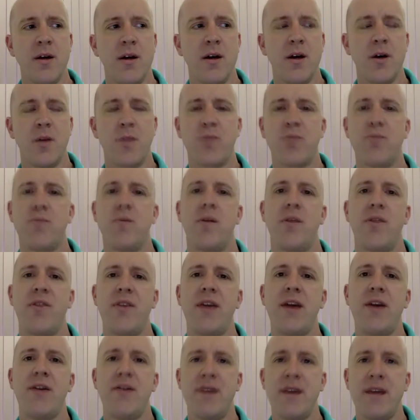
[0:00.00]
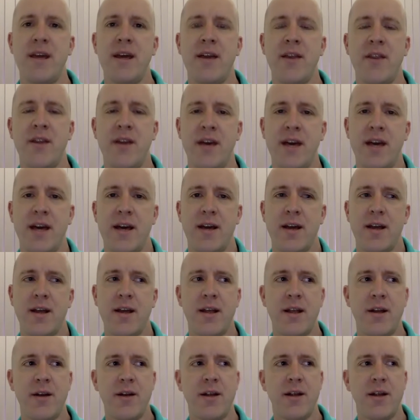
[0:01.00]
a, a theory in that it you know